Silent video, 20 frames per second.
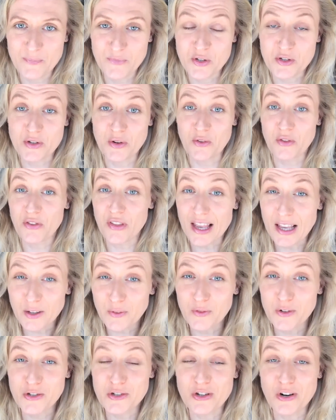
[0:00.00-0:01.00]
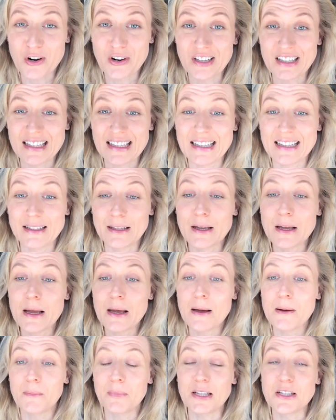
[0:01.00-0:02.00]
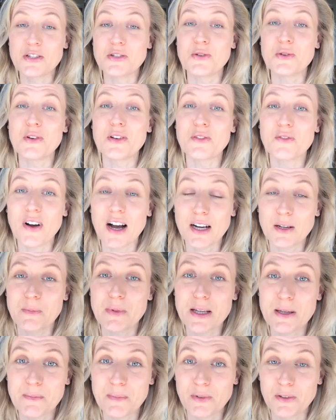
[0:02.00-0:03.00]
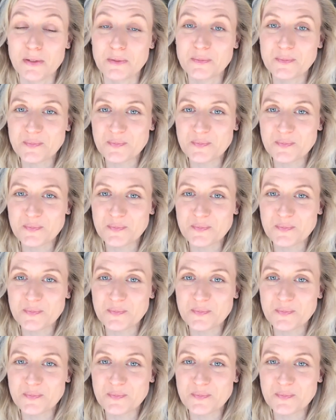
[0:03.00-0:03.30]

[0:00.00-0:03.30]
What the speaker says: So thank you for joining in. Please do invite people